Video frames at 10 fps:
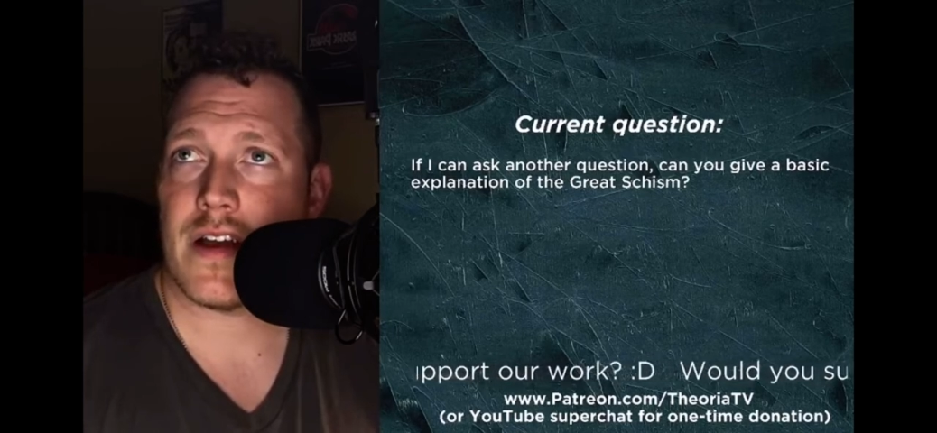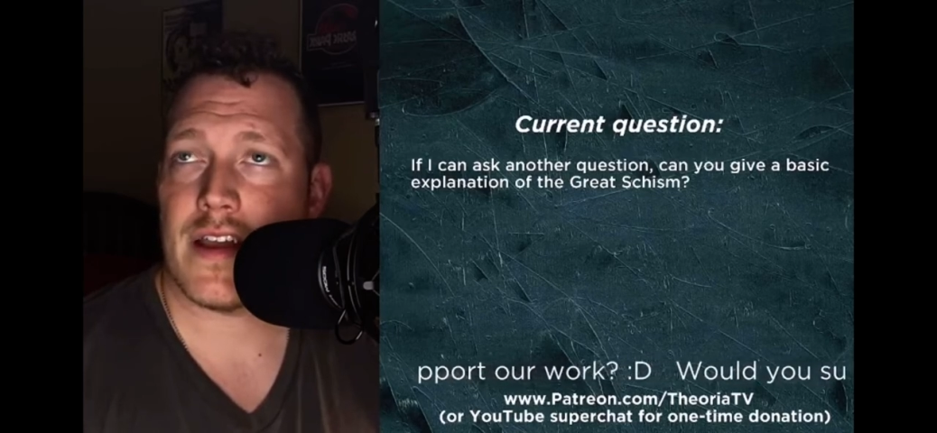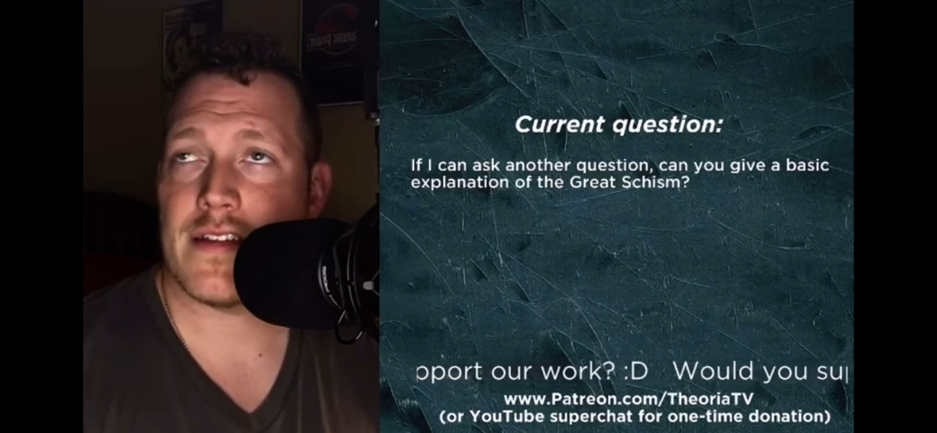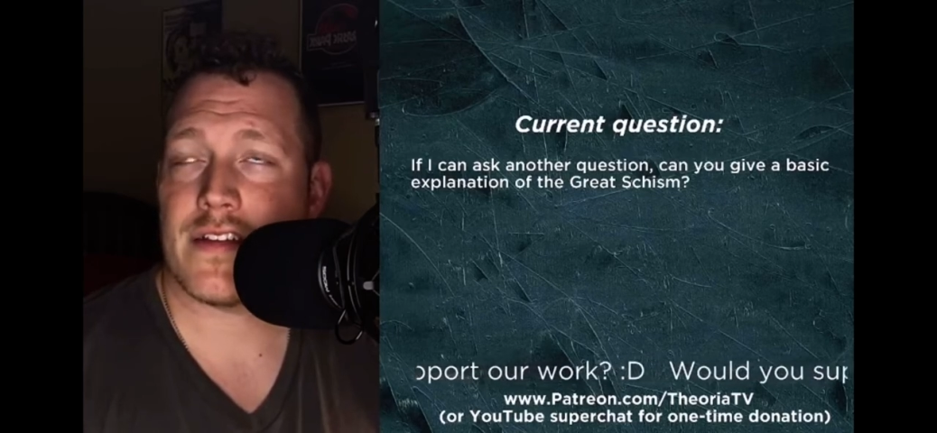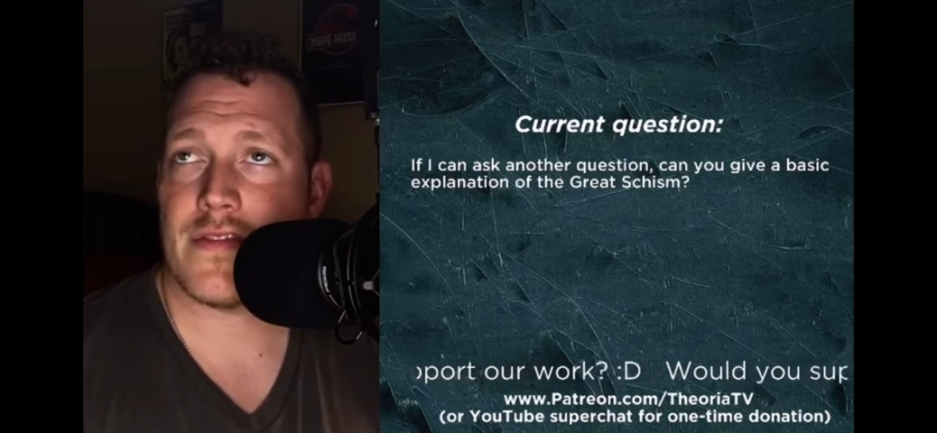
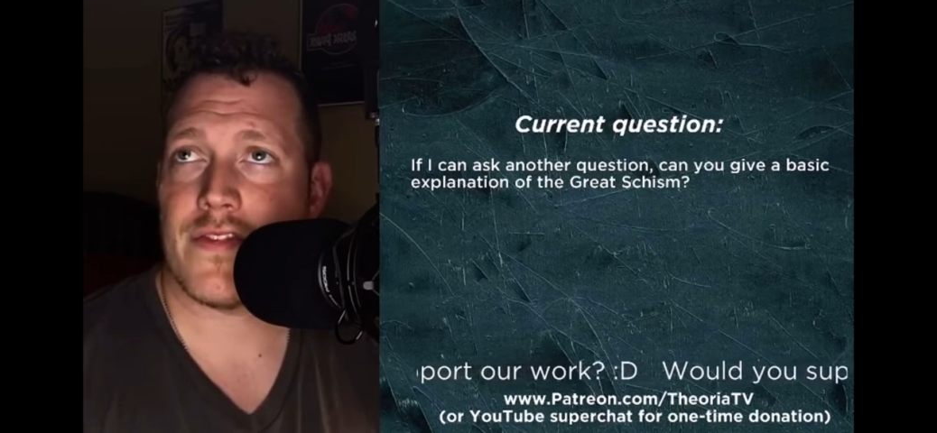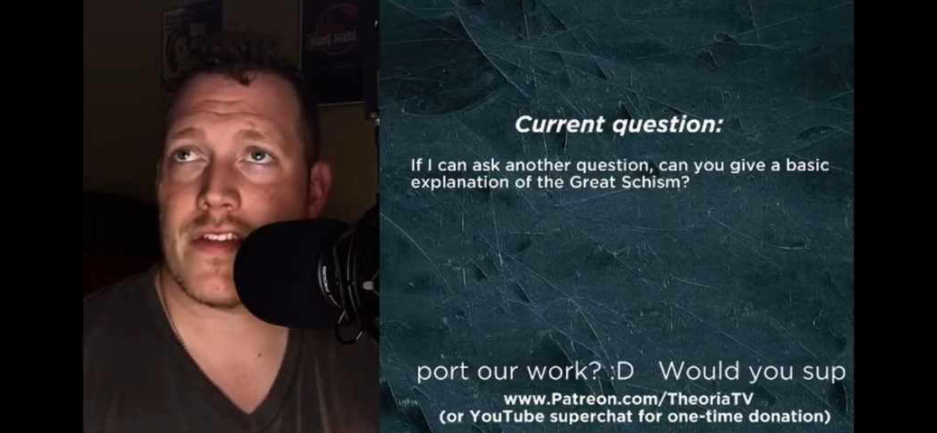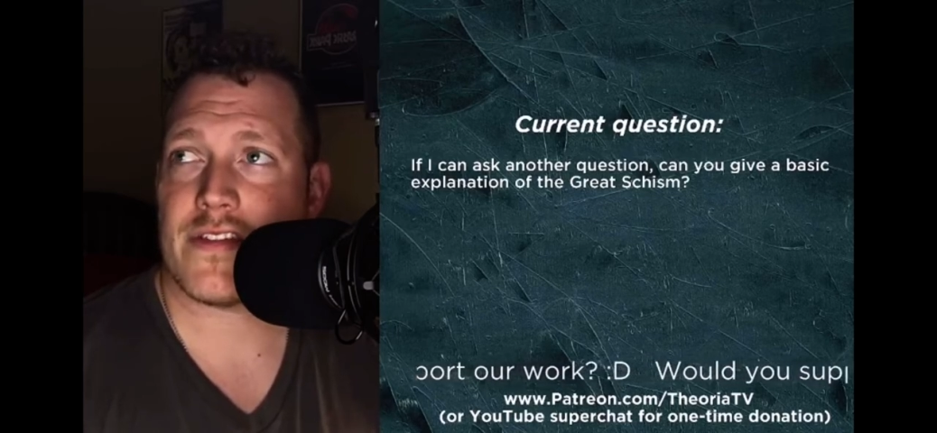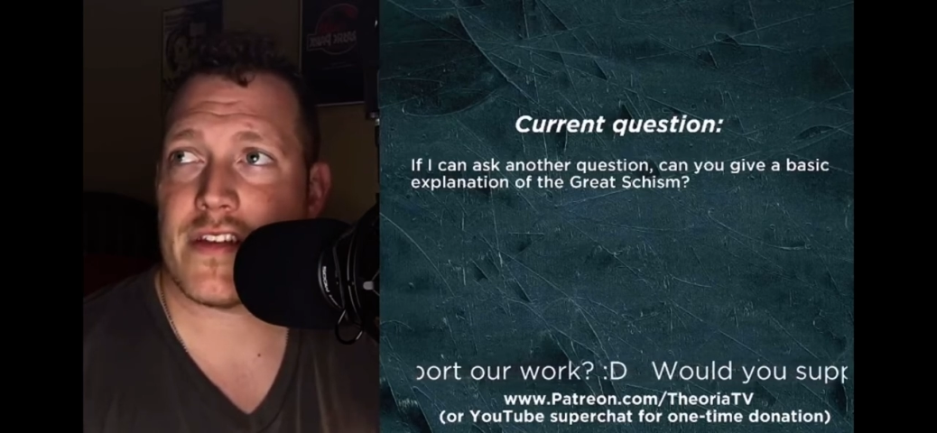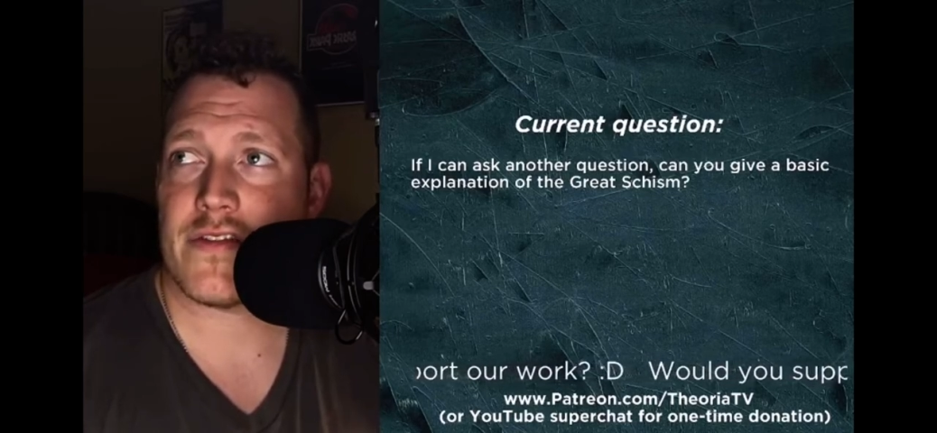into the
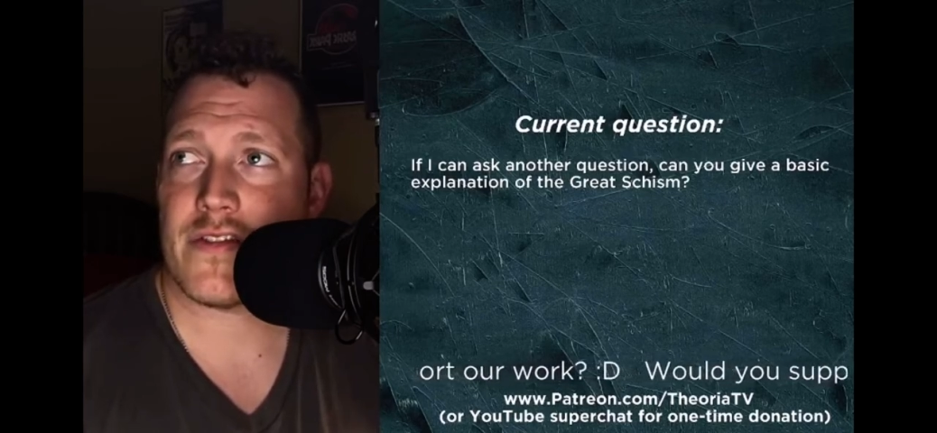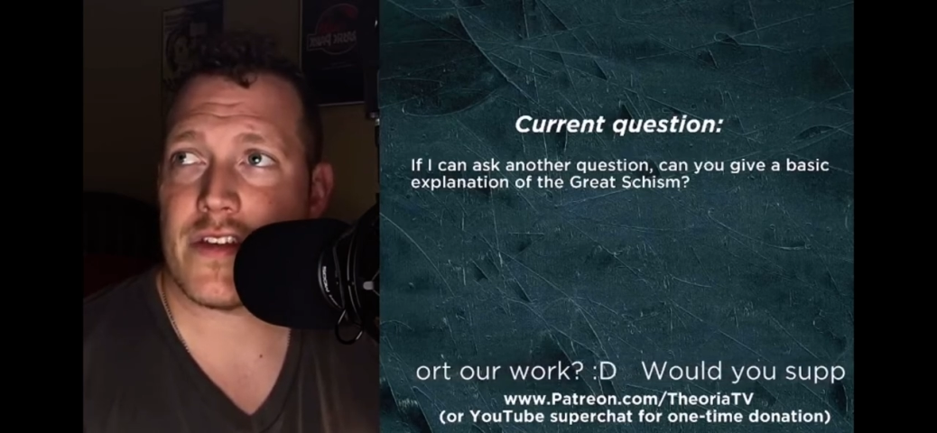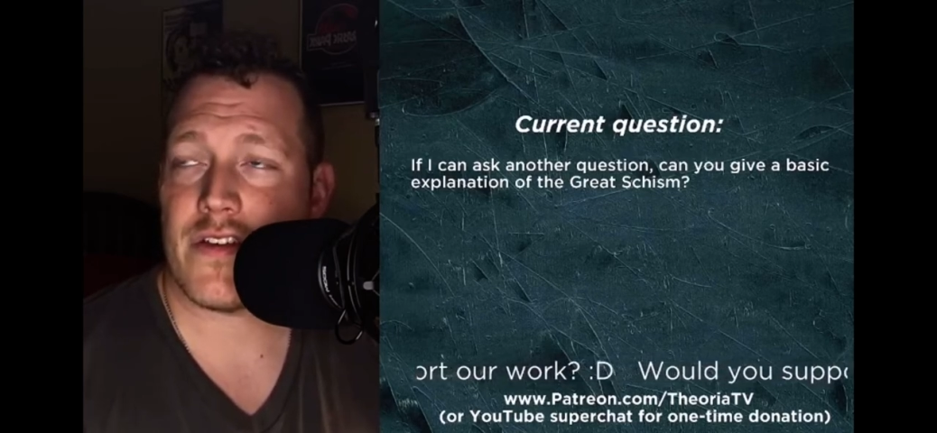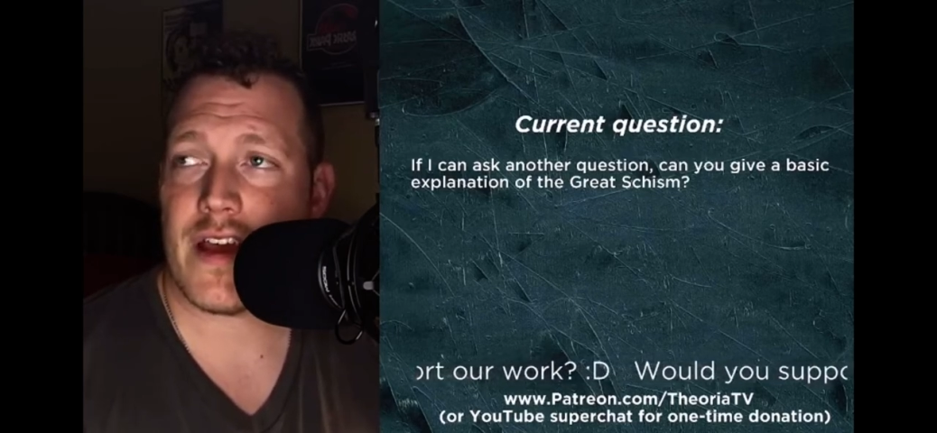fifth century, you